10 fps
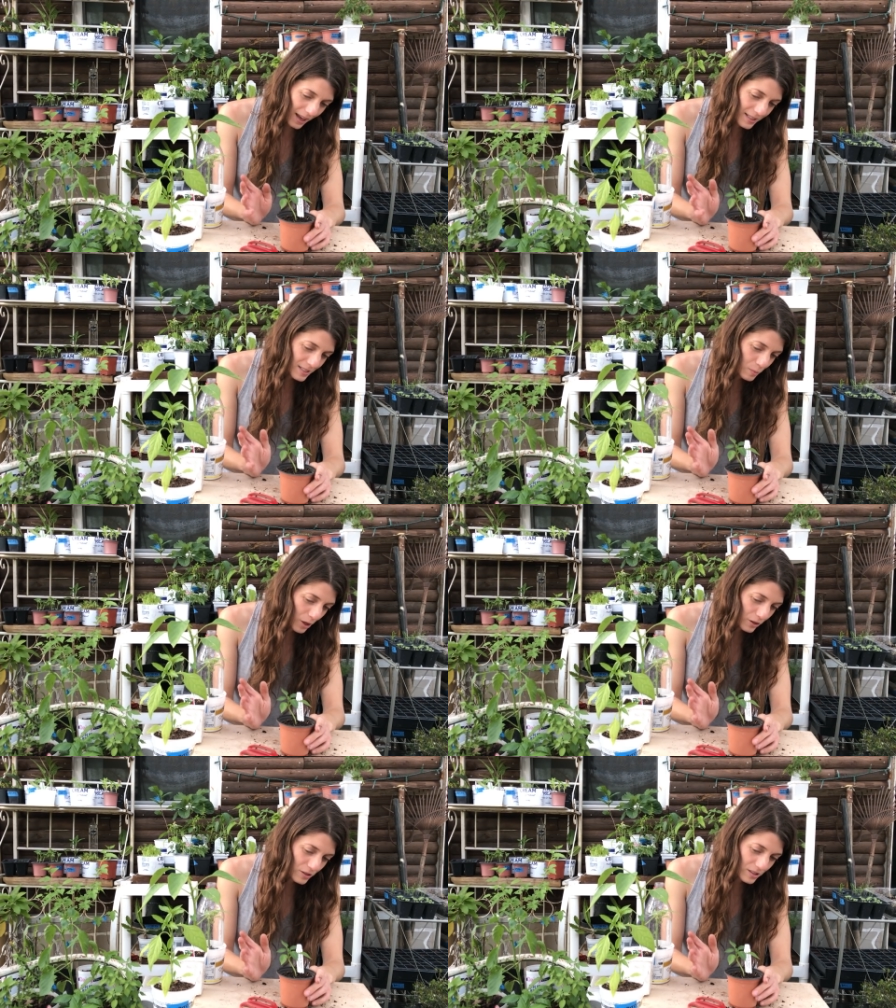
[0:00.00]
I
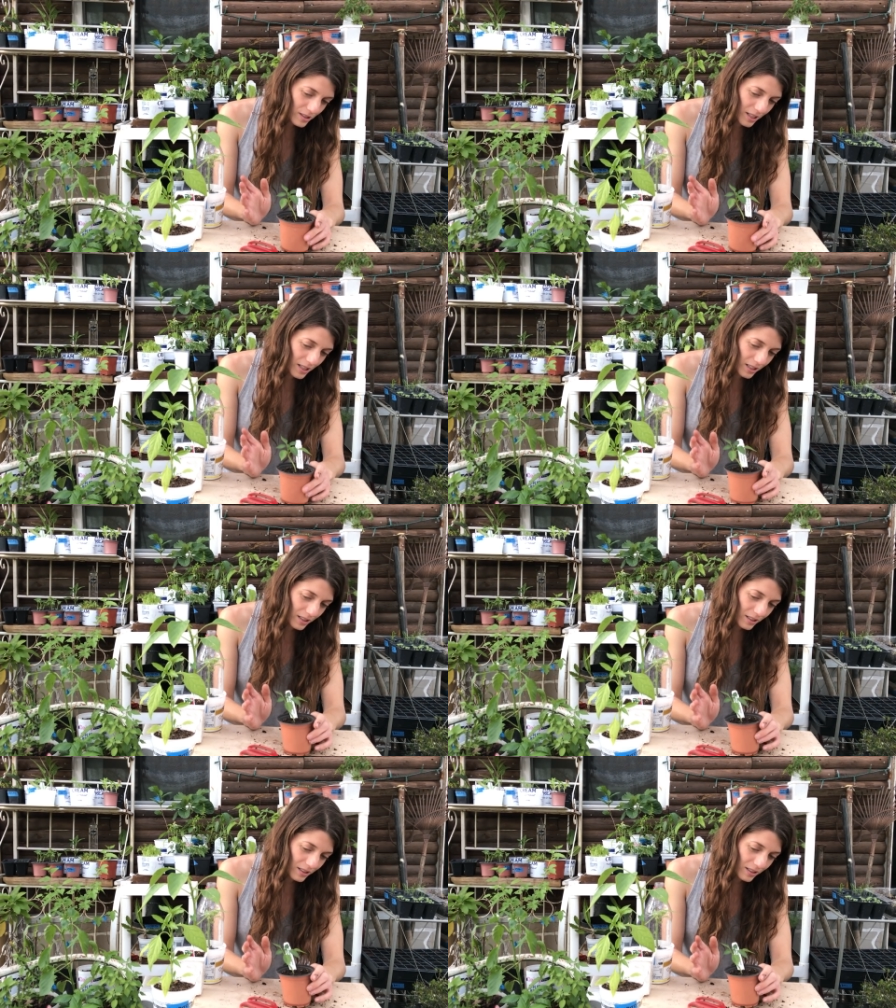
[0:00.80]
suppose, like,
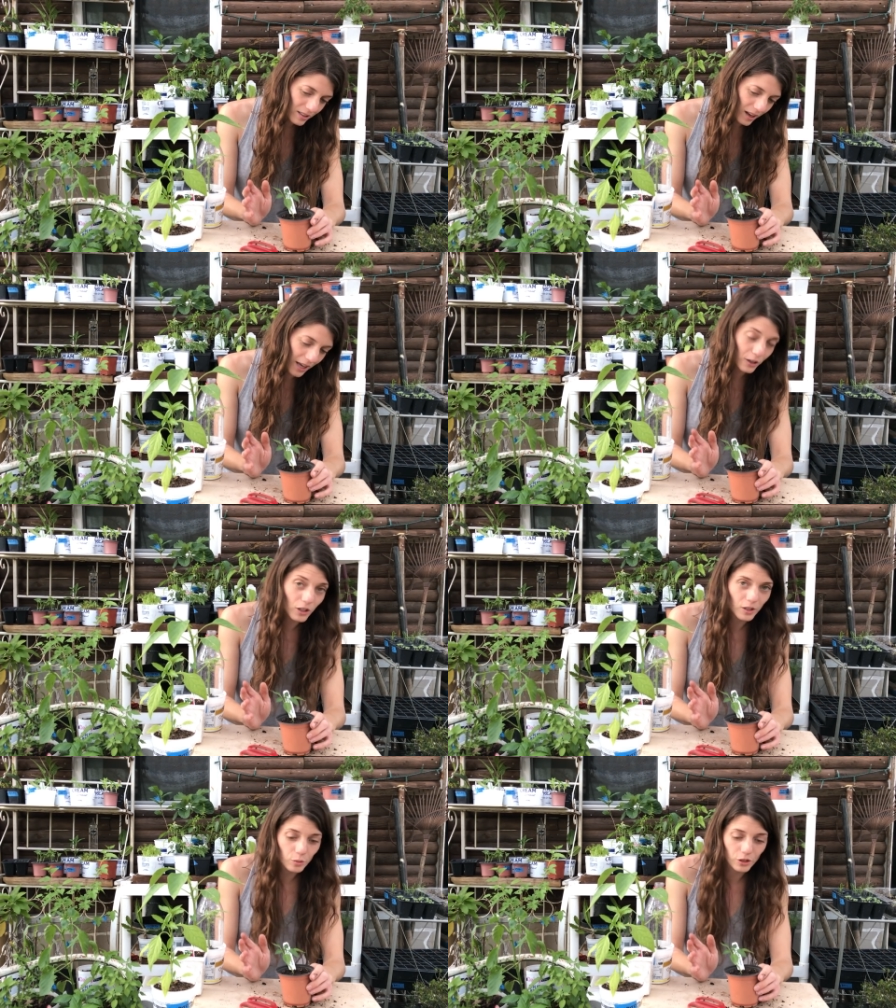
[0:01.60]
I
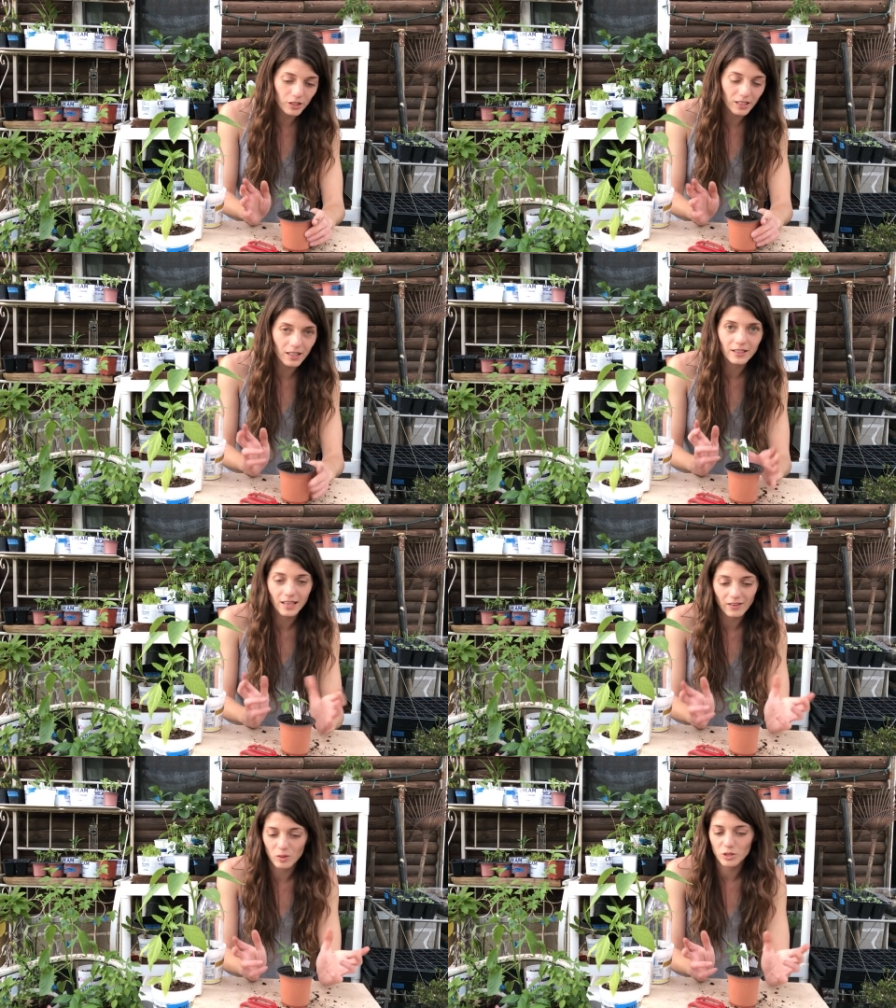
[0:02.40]
could prune it and
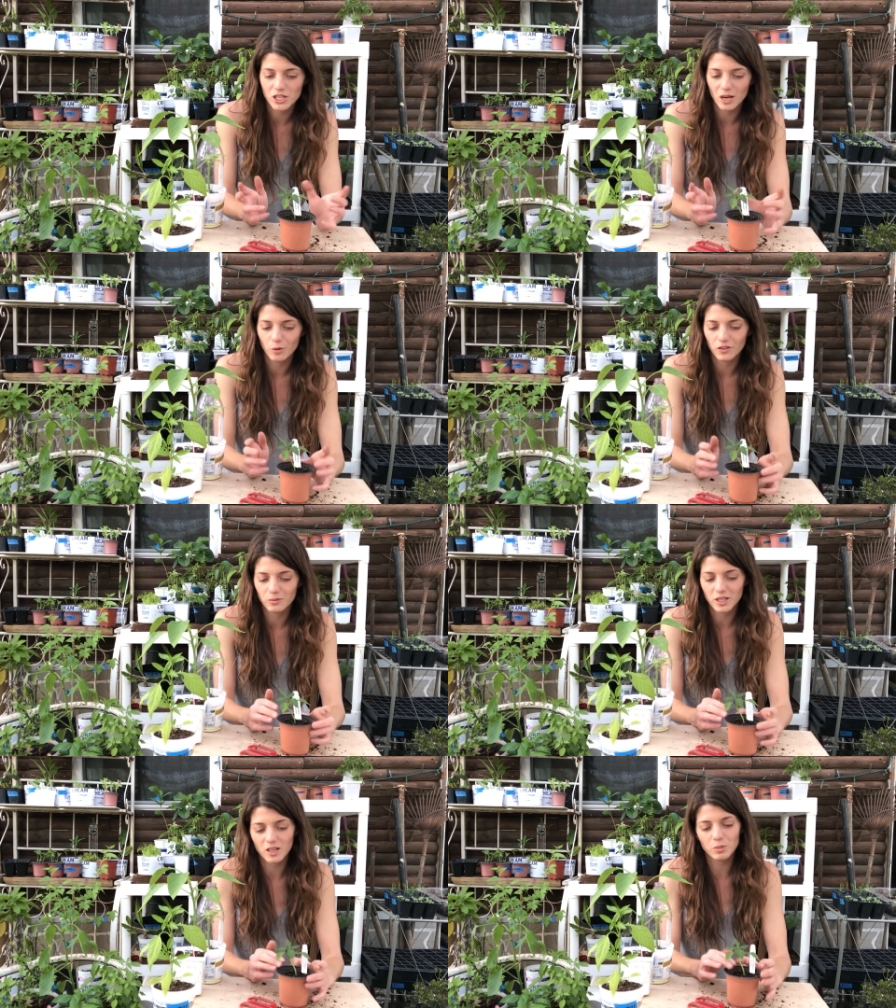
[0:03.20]
then have it bush out more
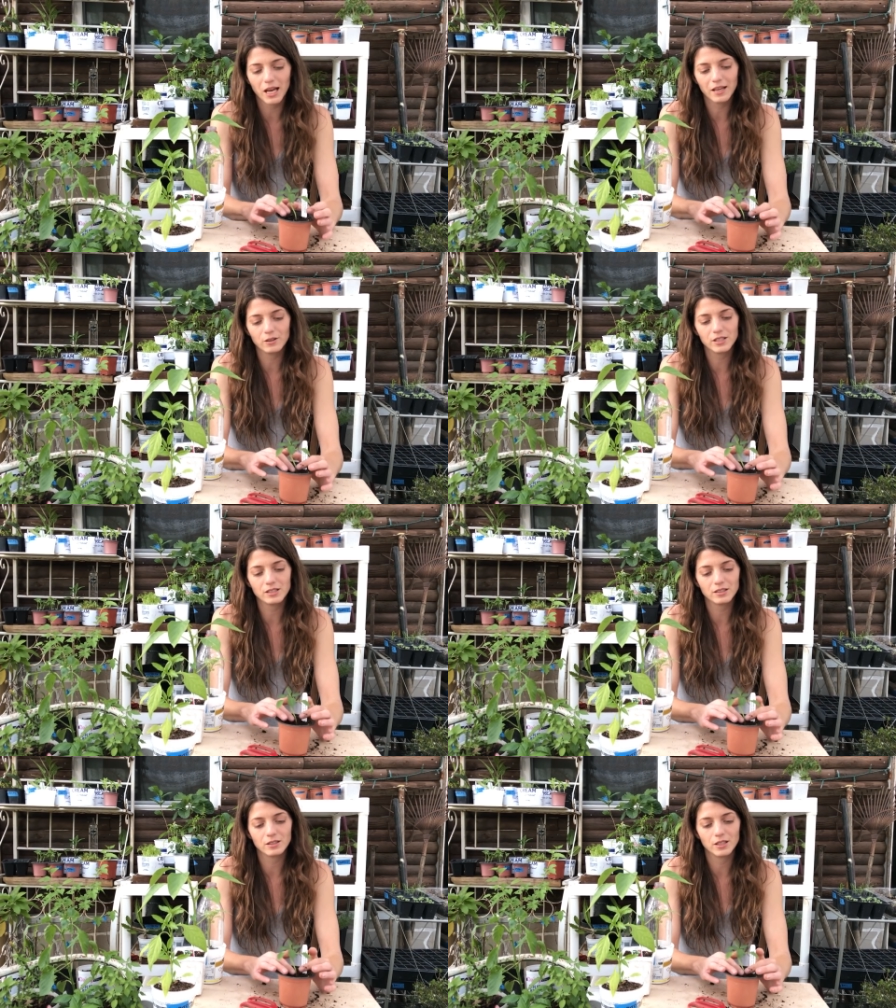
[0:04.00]
from here, but I don't
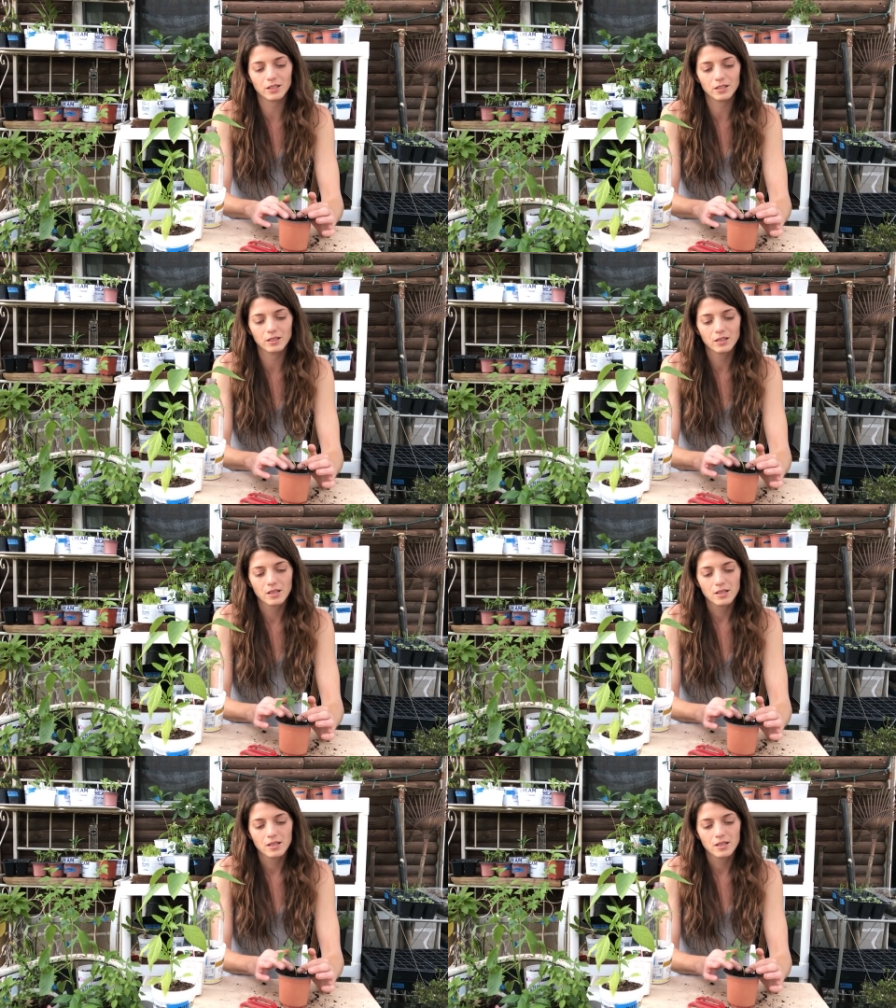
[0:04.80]
think that the